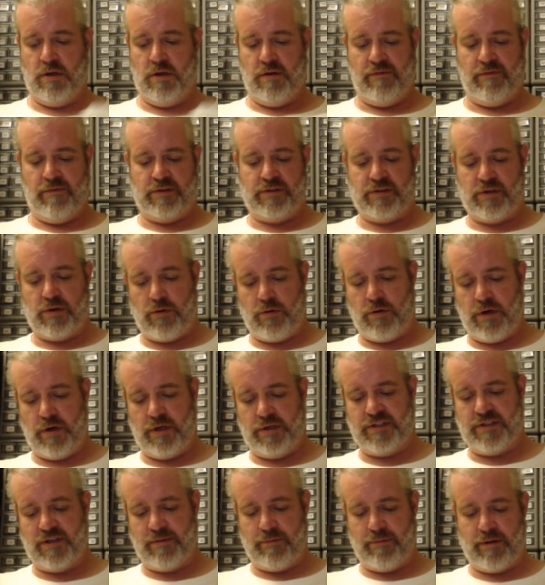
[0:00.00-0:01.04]
for storing
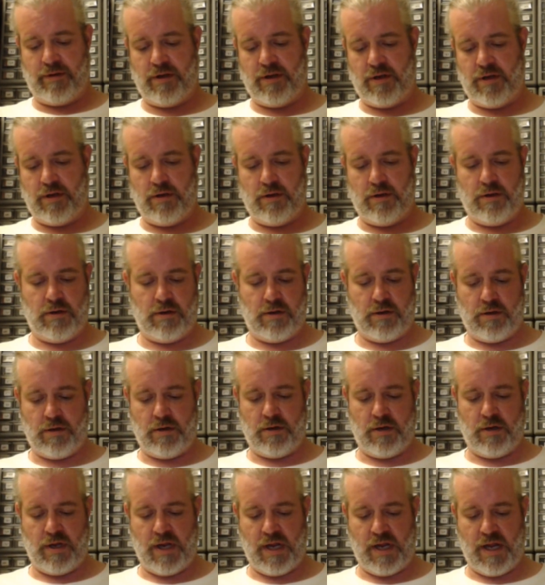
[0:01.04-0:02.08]
some of the
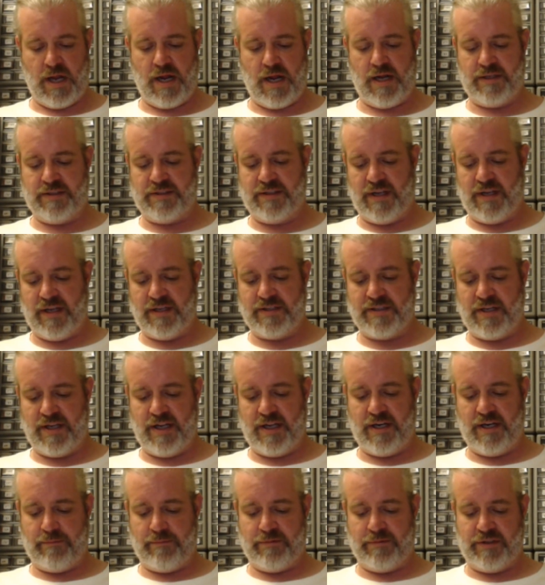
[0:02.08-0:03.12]
odd-sized
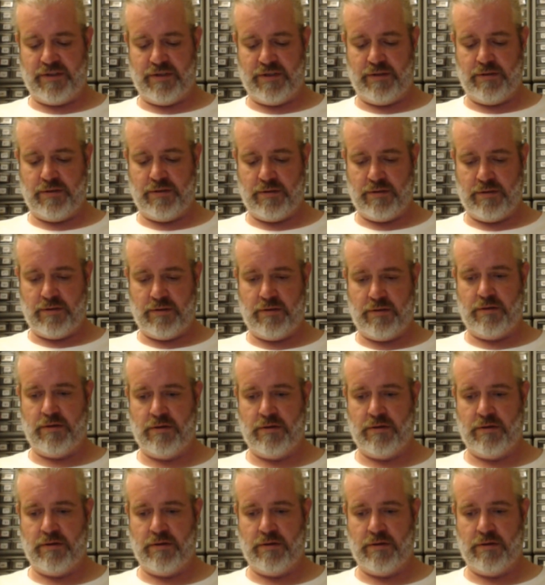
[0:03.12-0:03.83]
items. it